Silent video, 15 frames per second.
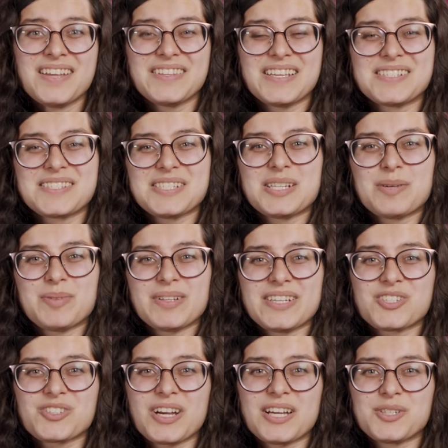The
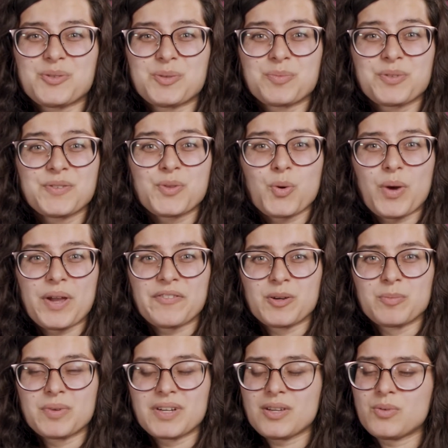NCAA tried to improve the weight
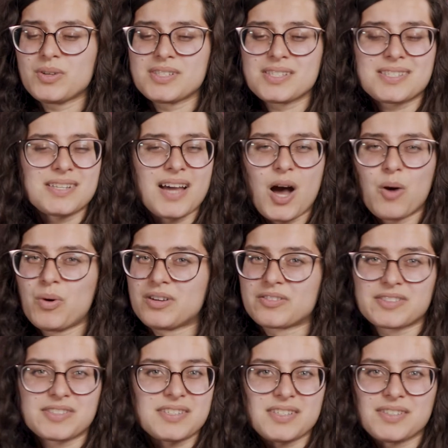room, but it was not well
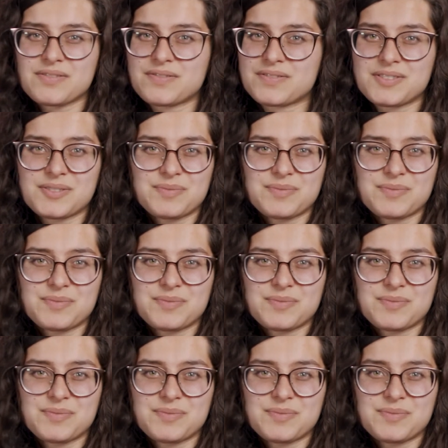received.